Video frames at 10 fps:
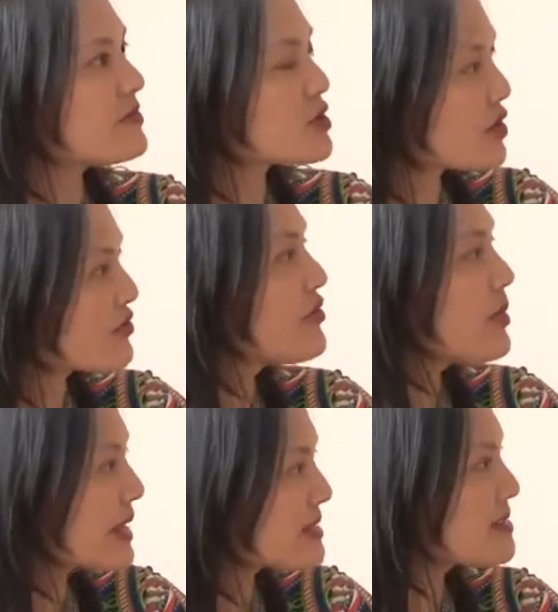short
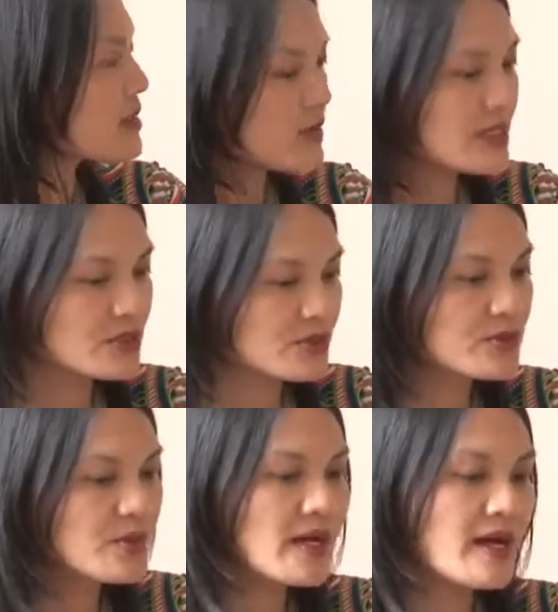formats that we
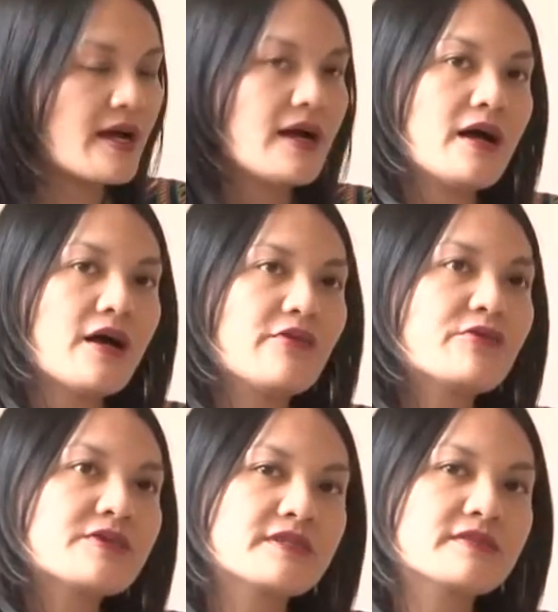do.
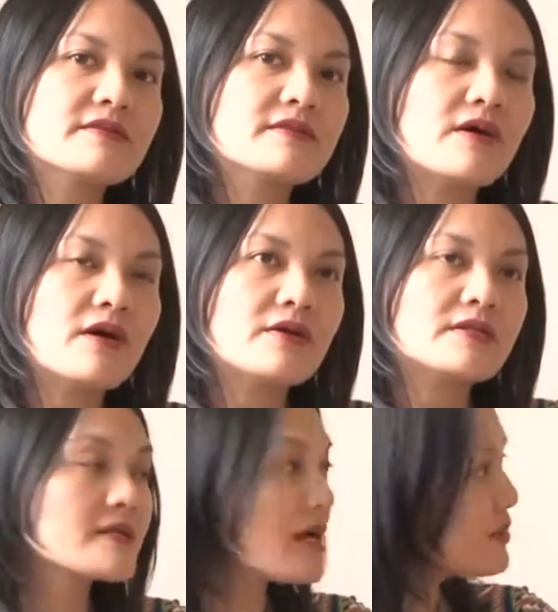For instance,
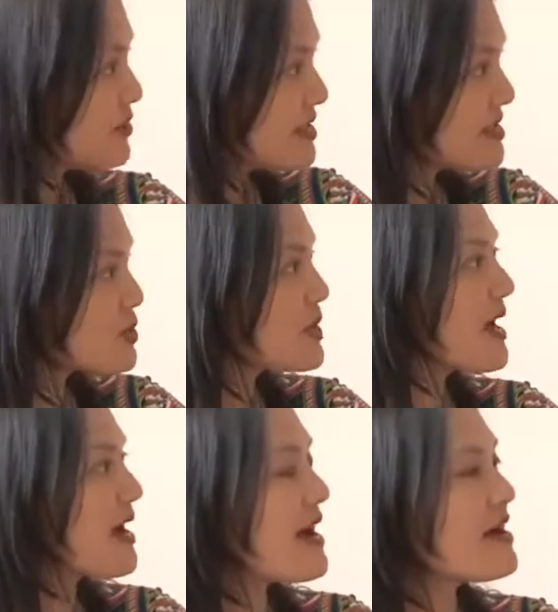on Star Movies, we
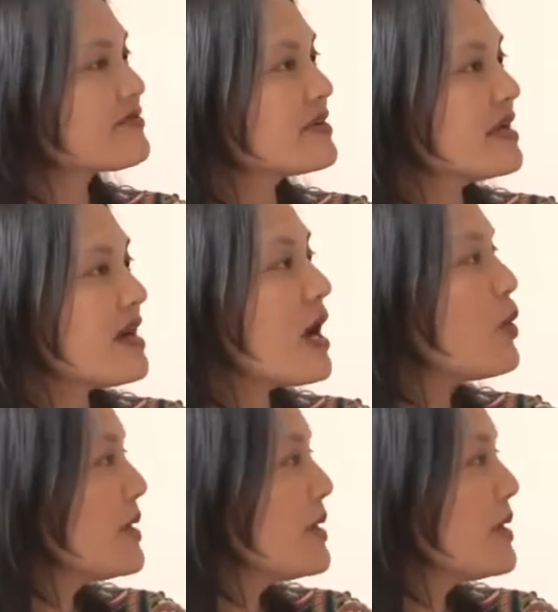have a